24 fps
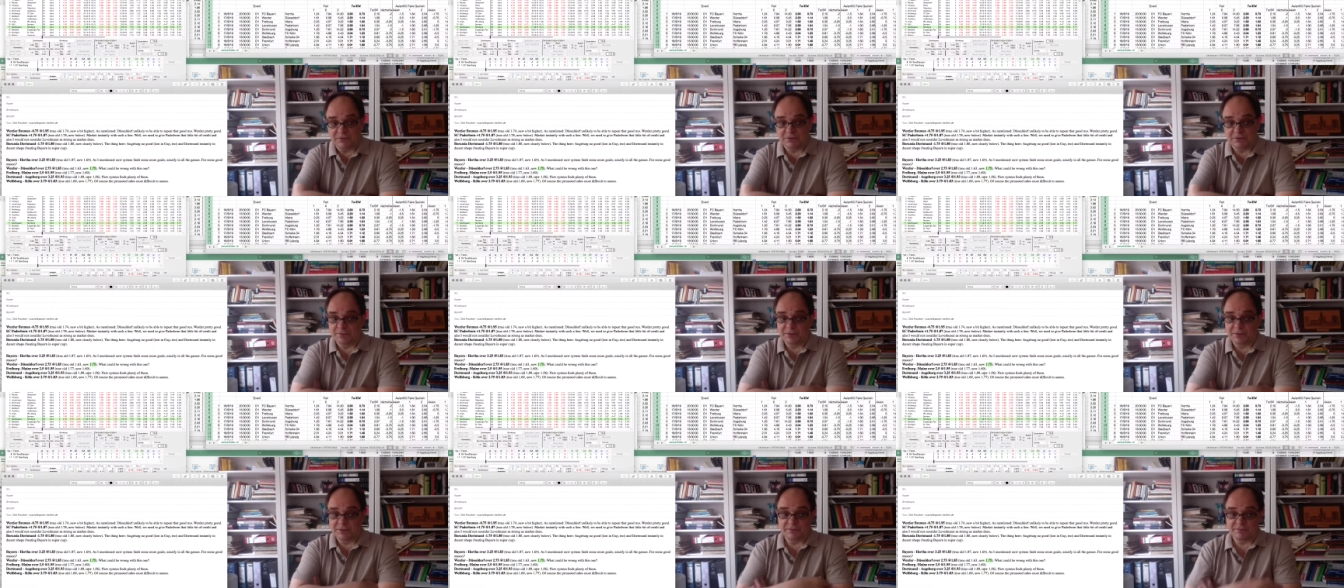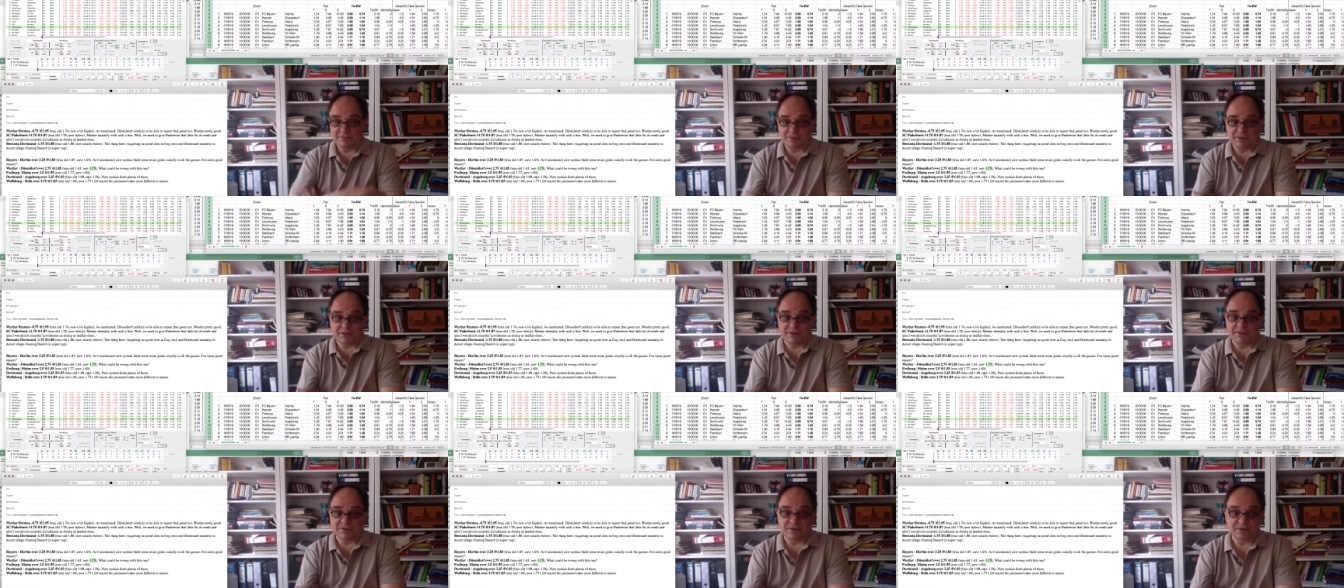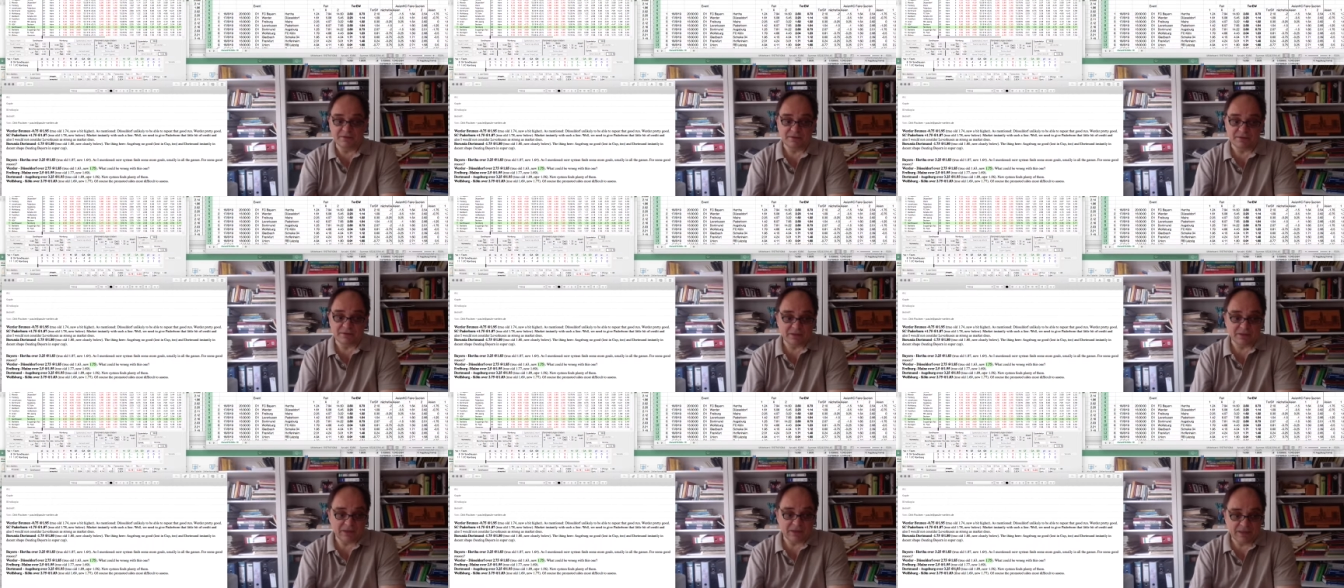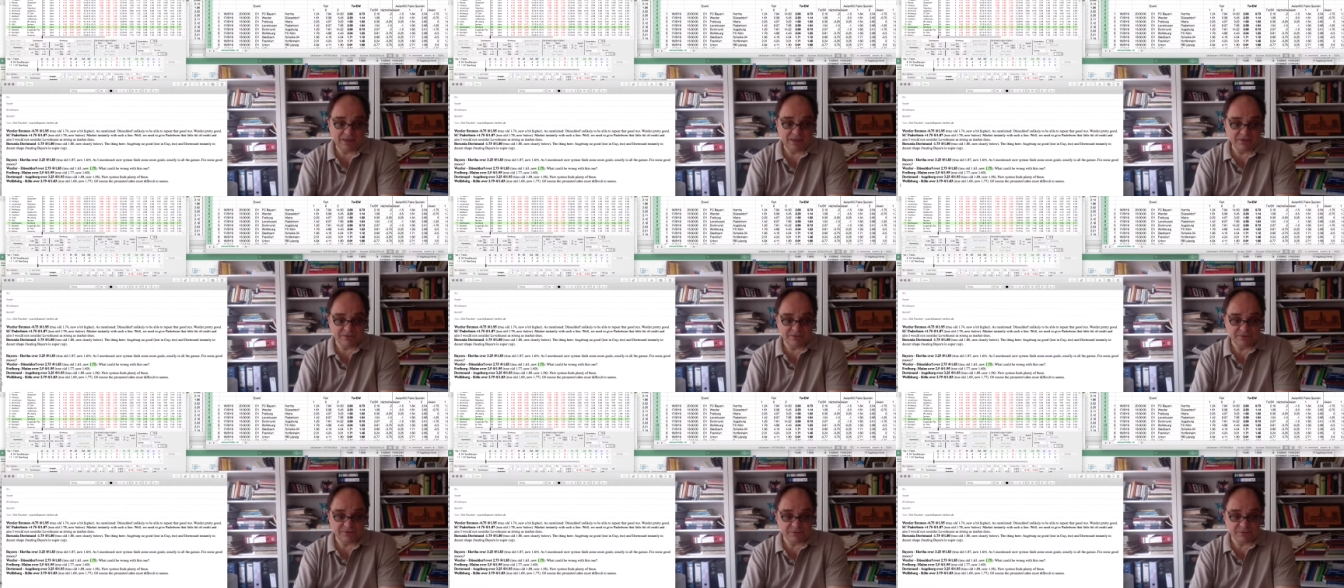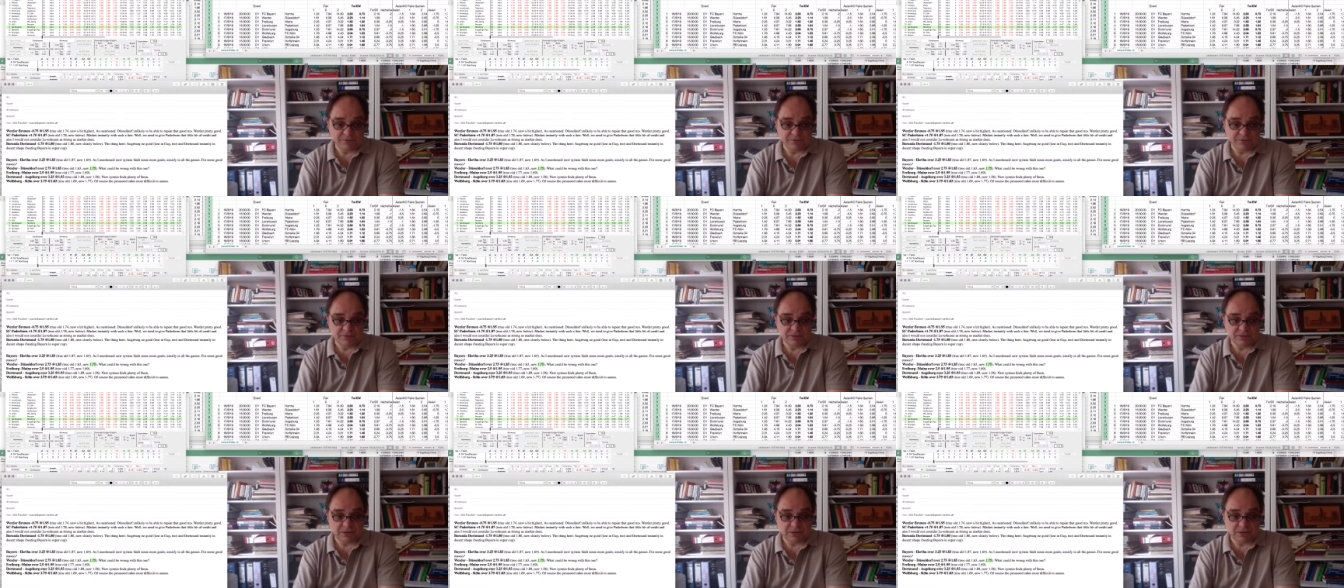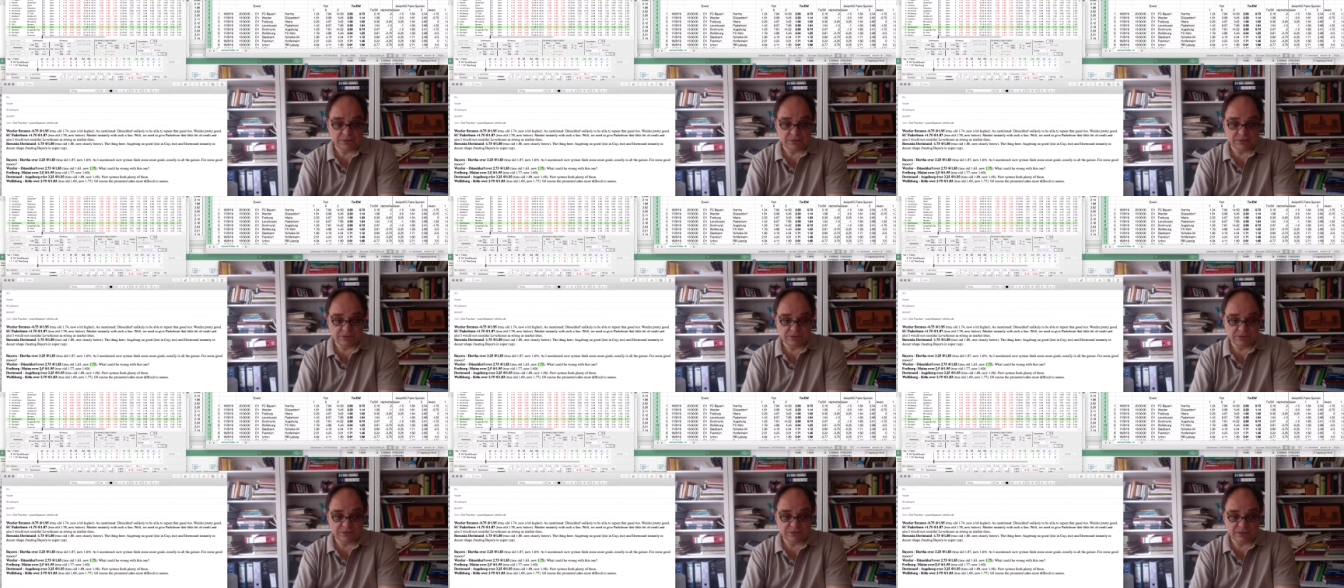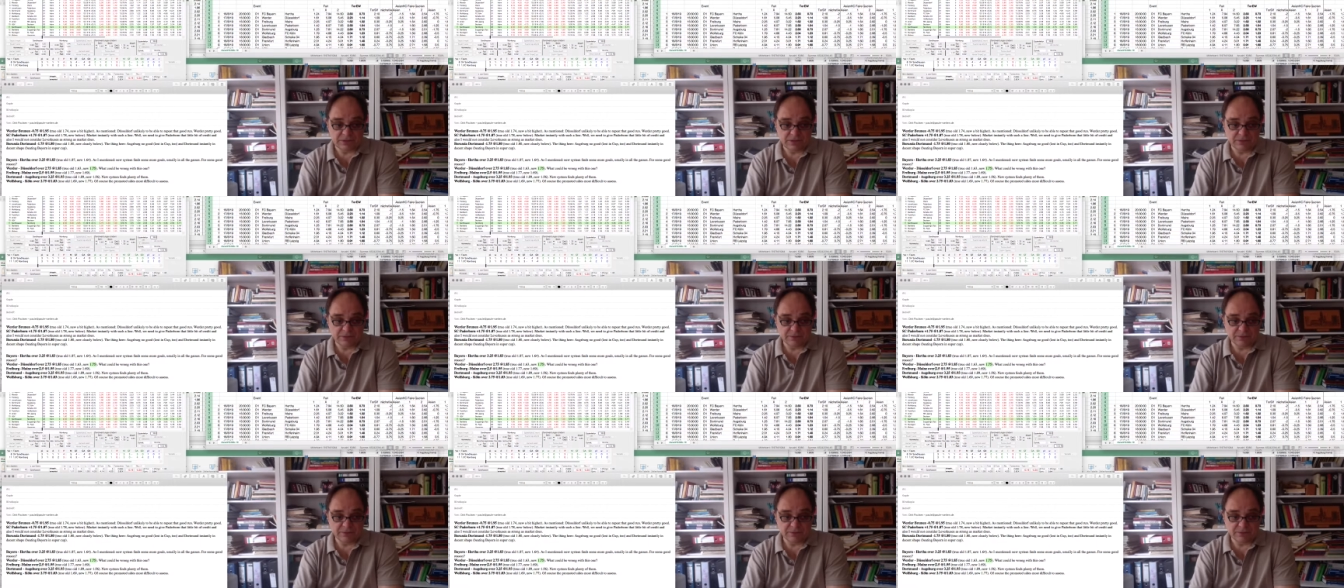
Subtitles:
but the line is also lower, right?